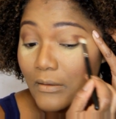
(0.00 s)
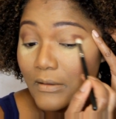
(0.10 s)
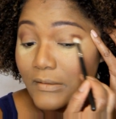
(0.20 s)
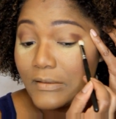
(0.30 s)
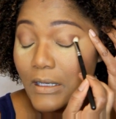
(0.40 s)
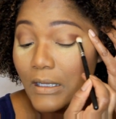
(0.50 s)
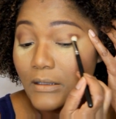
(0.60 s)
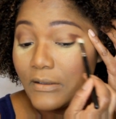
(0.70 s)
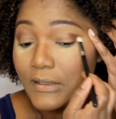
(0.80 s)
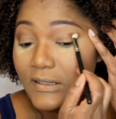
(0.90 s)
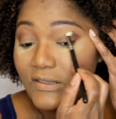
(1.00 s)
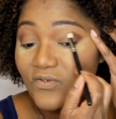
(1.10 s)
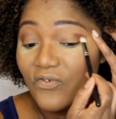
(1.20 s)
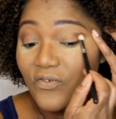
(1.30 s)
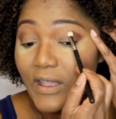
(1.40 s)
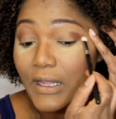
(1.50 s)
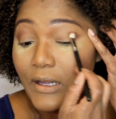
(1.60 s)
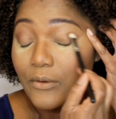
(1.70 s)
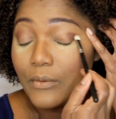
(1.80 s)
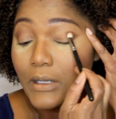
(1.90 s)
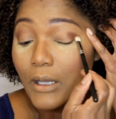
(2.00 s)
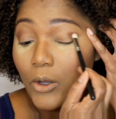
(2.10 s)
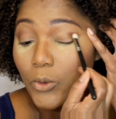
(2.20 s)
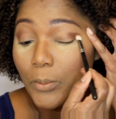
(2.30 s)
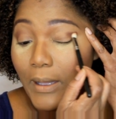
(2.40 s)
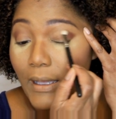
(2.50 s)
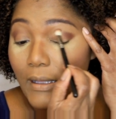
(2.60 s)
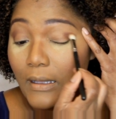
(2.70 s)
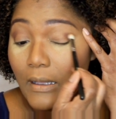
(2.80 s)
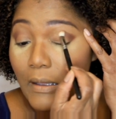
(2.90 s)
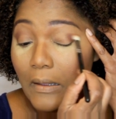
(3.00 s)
This color is very opaque.